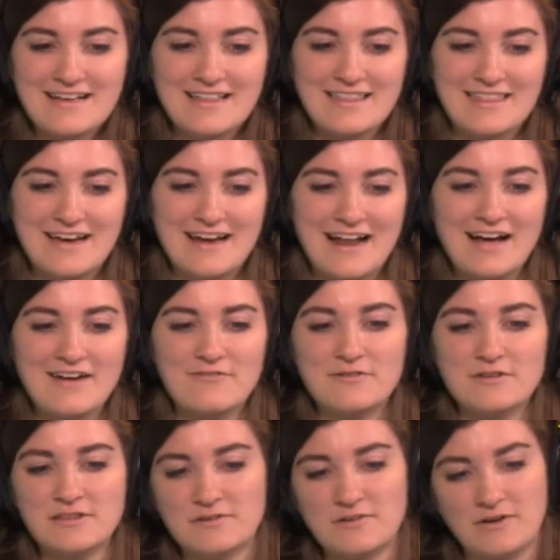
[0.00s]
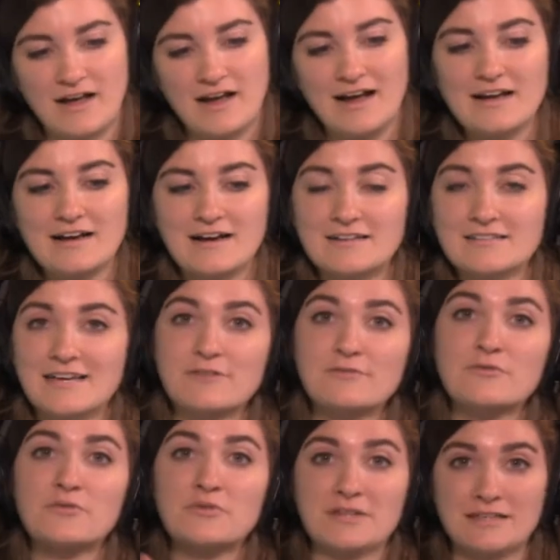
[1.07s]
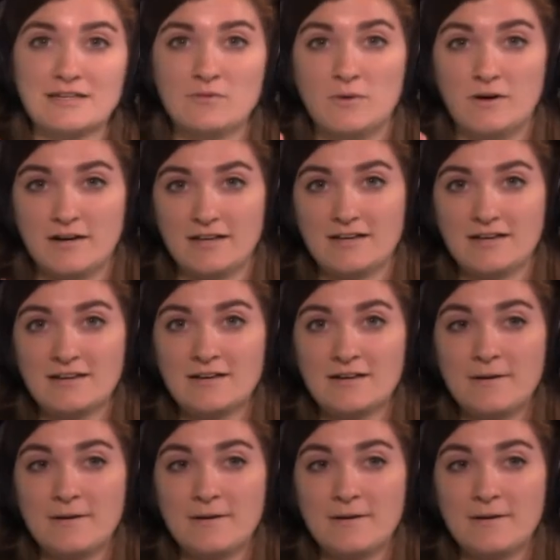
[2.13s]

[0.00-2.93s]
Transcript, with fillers: that I really okay, I, guys, I really wanted